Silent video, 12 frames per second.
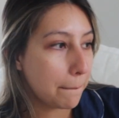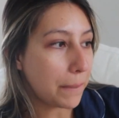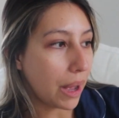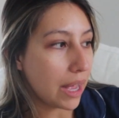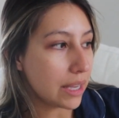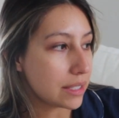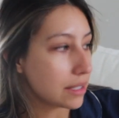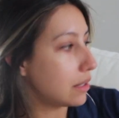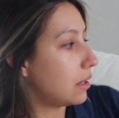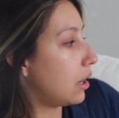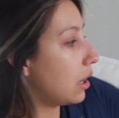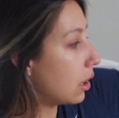But
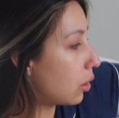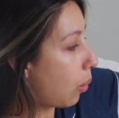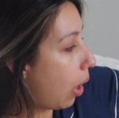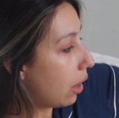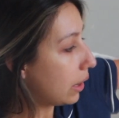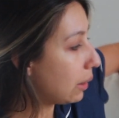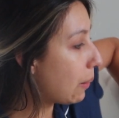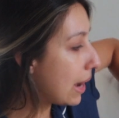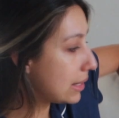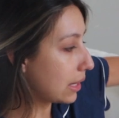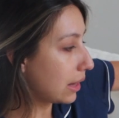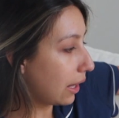quality
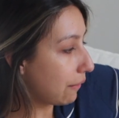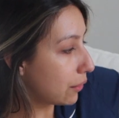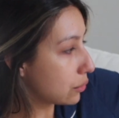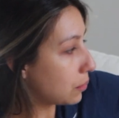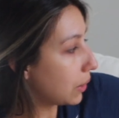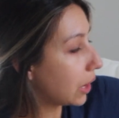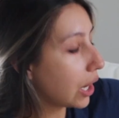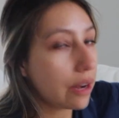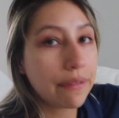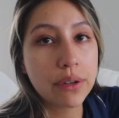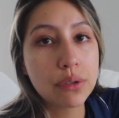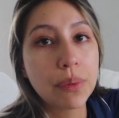wise, I think it feels really good.
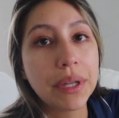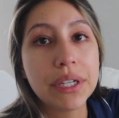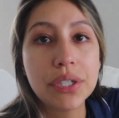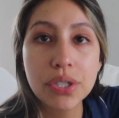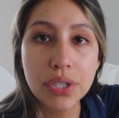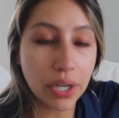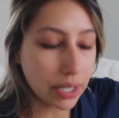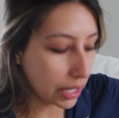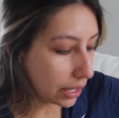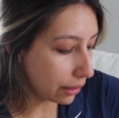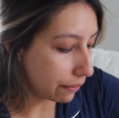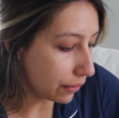It feels really
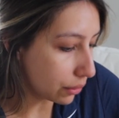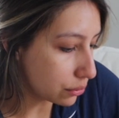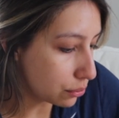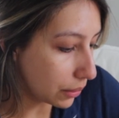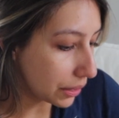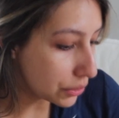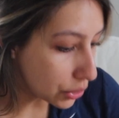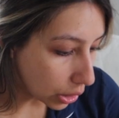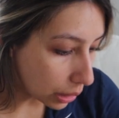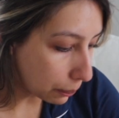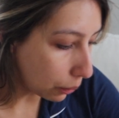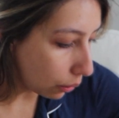sturdy. It feels really
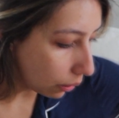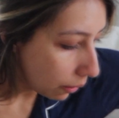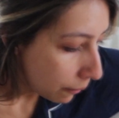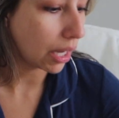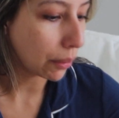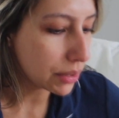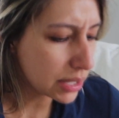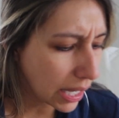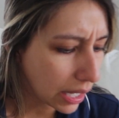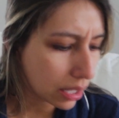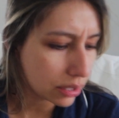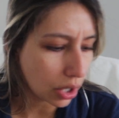durable. There was
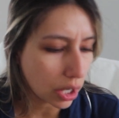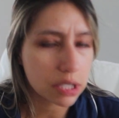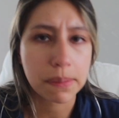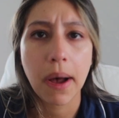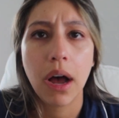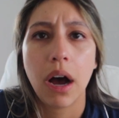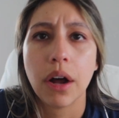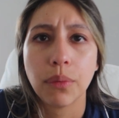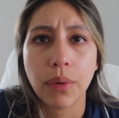like a dark spot on